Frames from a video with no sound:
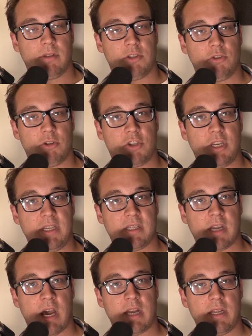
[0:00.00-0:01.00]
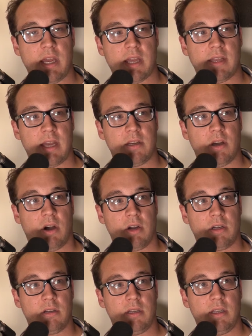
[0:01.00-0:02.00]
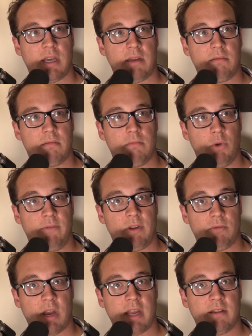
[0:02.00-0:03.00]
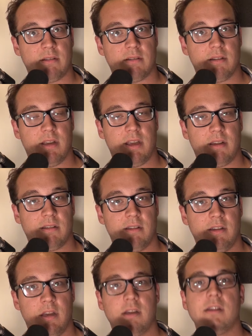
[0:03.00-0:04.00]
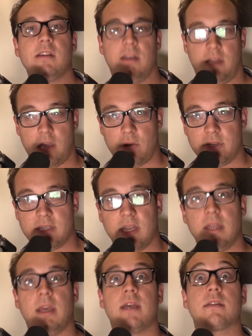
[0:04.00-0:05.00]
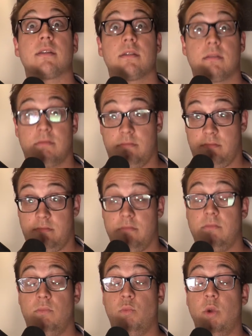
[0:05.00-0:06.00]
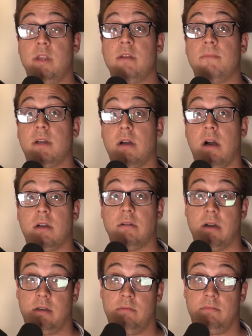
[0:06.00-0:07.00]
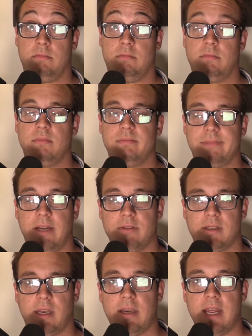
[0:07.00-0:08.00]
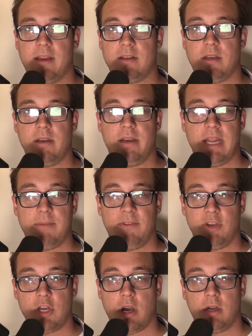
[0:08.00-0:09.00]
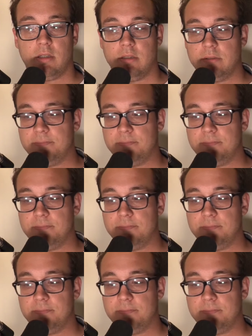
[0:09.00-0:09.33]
George C. Scott, he had that dog in that movie, right? I always say, yes. William the Conqueror. That was the name of the dog.